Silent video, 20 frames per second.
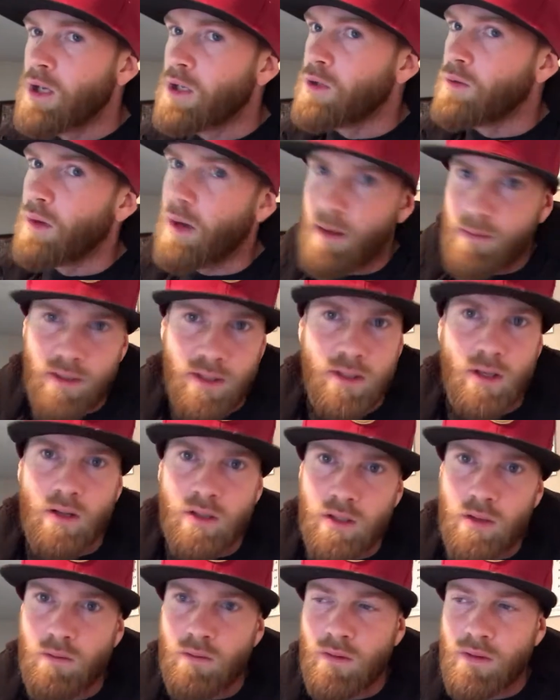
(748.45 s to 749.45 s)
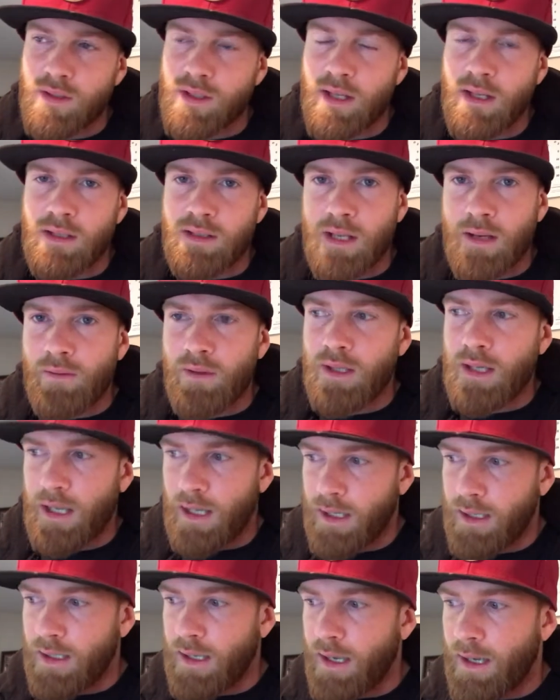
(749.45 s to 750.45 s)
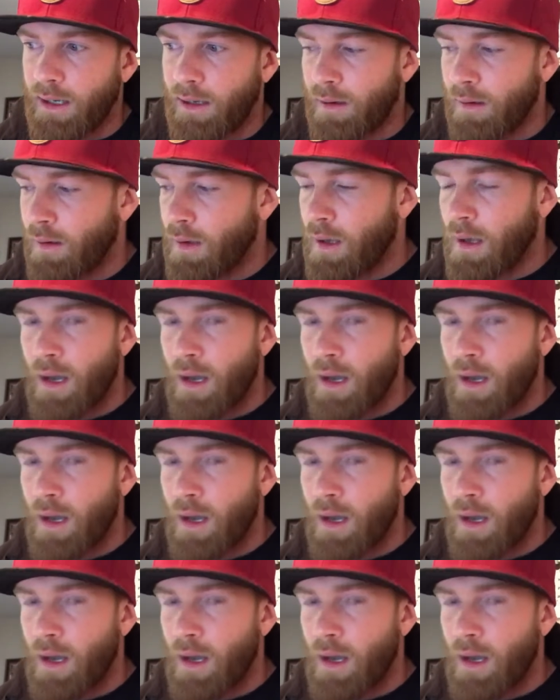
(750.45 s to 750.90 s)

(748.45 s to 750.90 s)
You have to start doing those things every day again,